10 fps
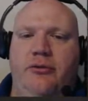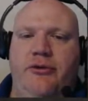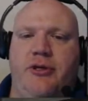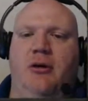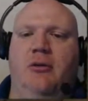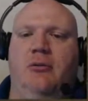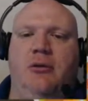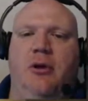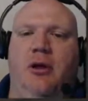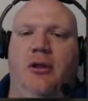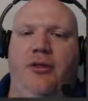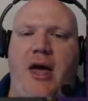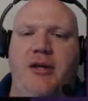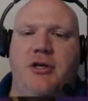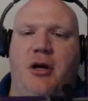So,
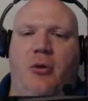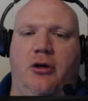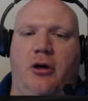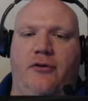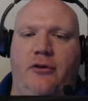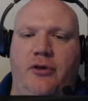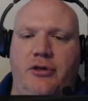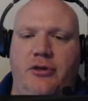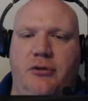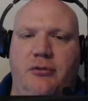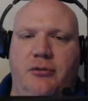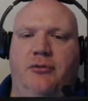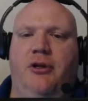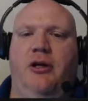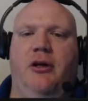that is now marked off the list.
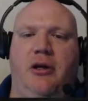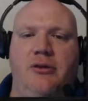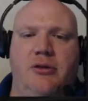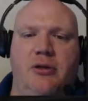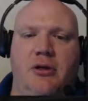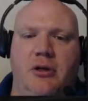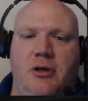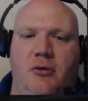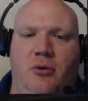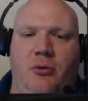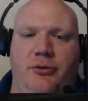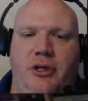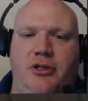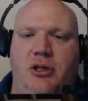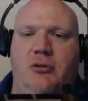There it is. We won't
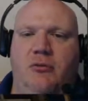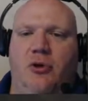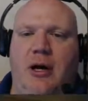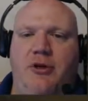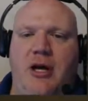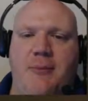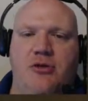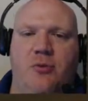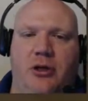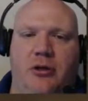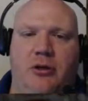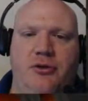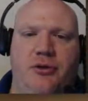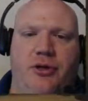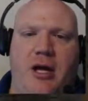touch it. We'll grab the diamonds. We're getting
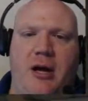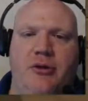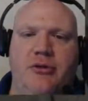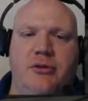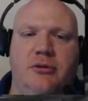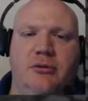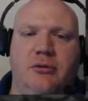close on the diamonds.